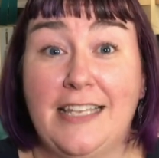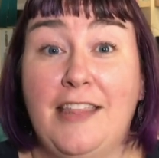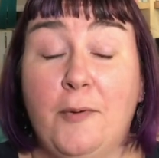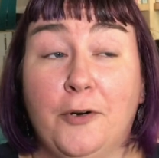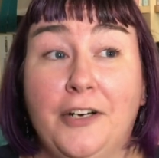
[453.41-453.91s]
Like,
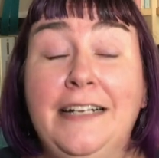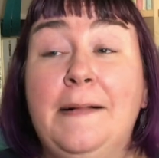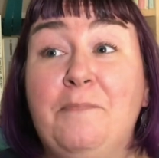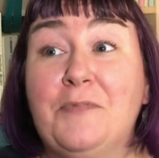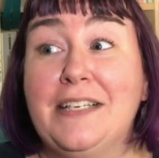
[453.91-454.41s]
they were
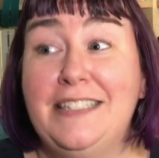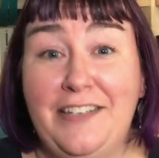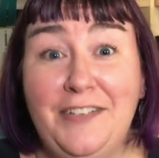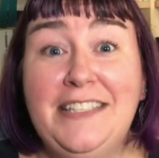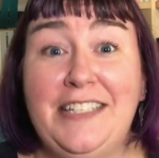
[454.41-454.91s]

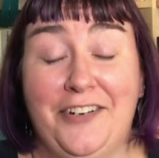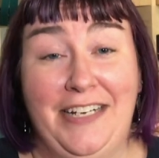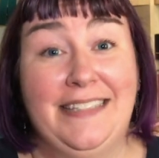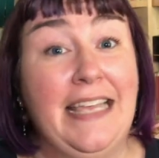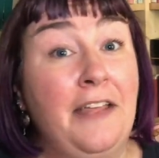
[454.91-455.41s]
TV
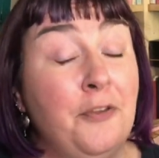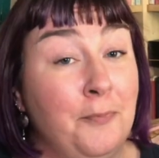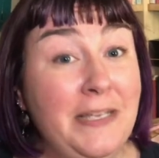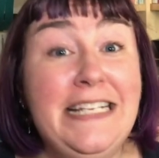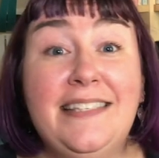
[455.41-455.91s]
series, either
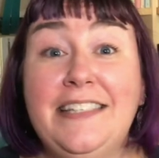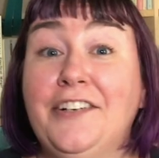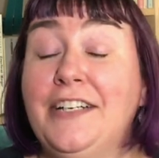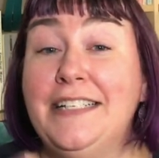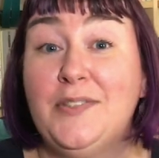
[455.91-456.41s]

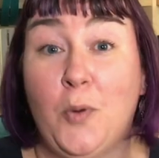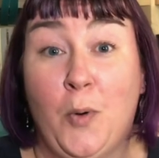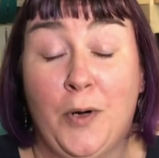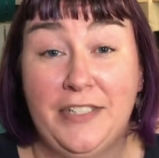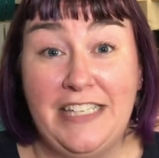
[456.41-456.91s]
miniseries
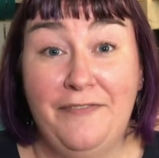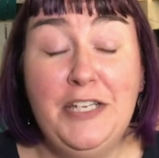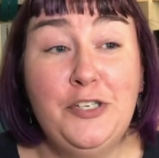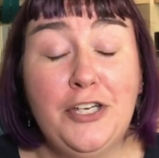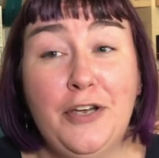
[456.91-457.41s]
or
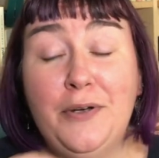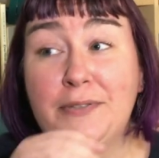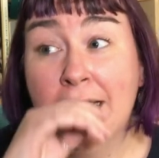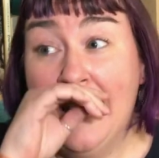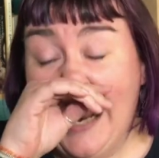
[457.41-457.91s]
TV shows.